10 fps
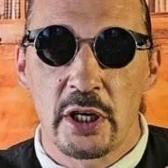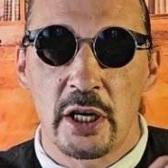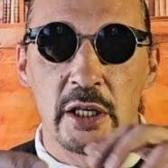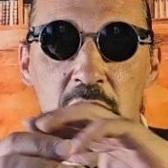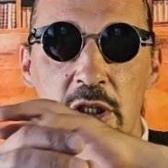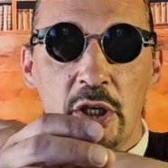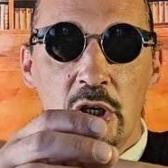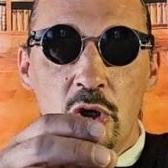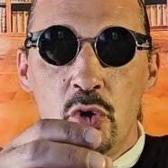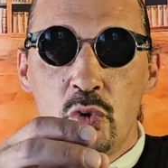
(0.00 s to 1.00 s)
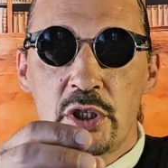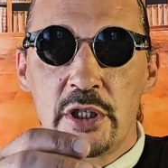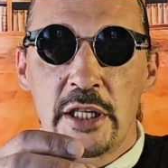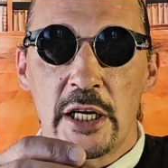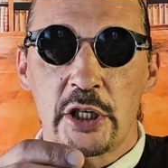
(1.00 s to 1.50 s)
and loosen
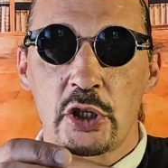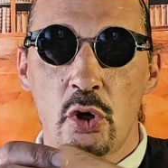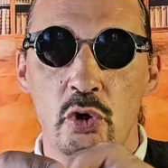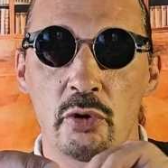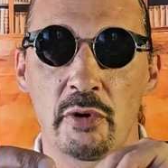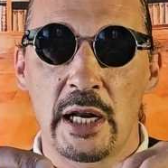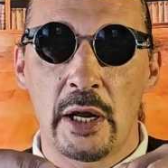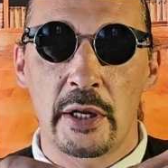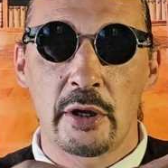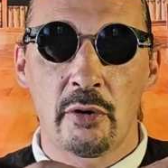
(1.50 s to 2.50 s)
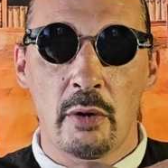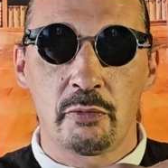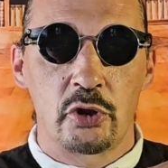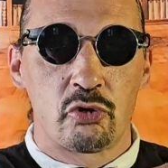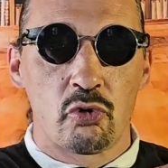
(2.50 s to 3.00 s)
their shoulder, allowing their arm
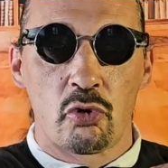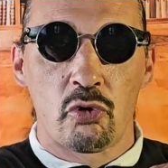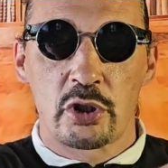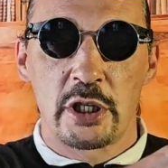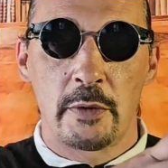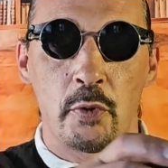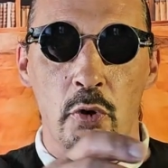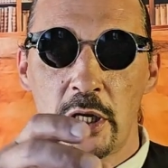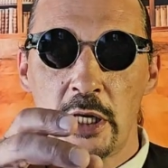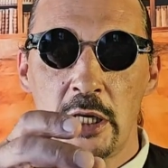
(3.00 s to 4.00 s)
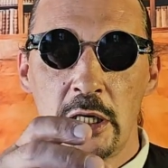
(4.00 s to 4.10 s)
to draw across their body